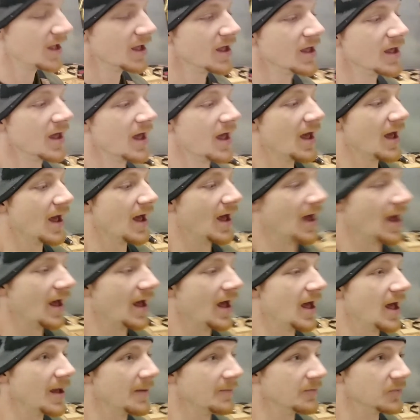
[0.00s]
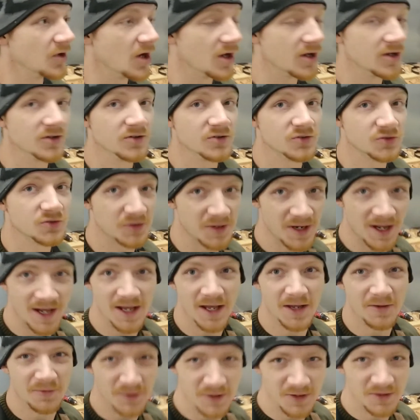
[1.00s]
I'm going to try really,
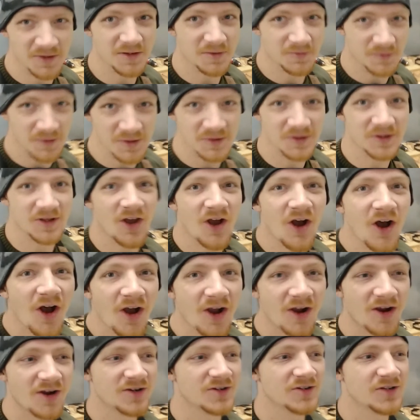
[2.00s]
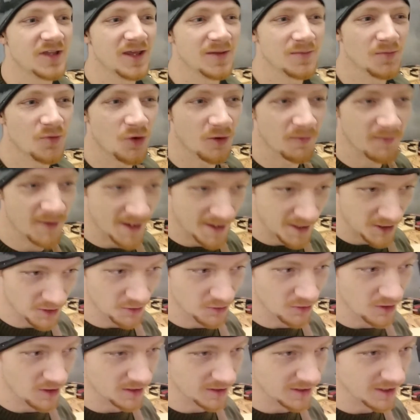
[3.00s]
really hard to get more regular on
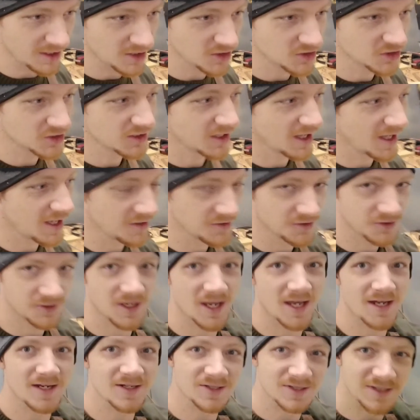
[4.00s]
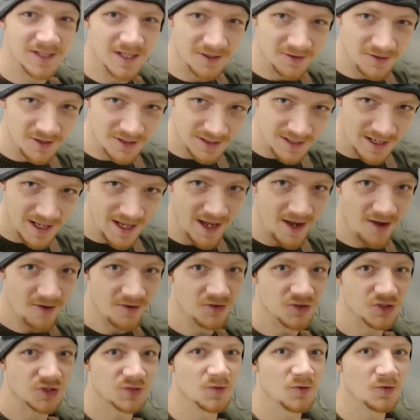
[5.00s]
this. Things are kind of settling down and smoothing
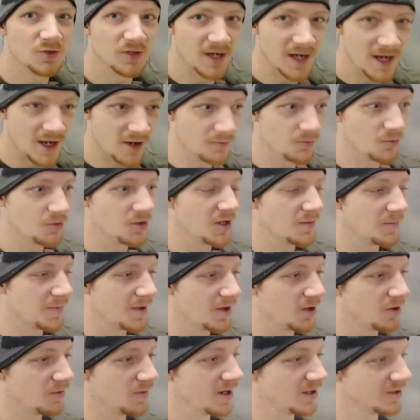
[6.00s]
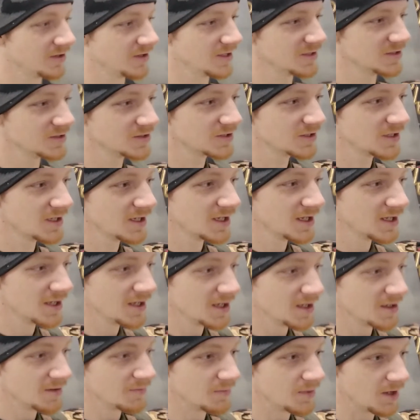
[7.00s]
out. We'll get better about this. But
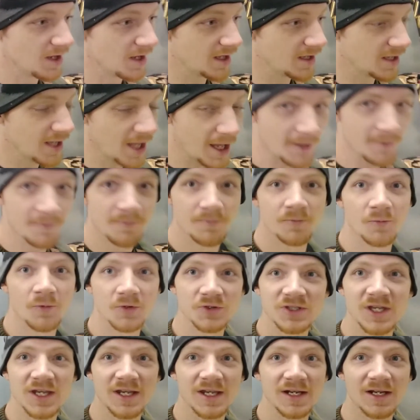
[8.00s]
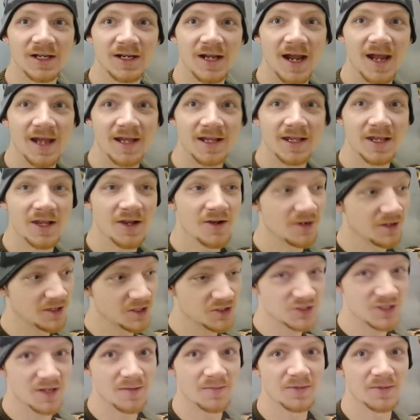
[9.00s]
yeah, let's kick it into high gear and get something done.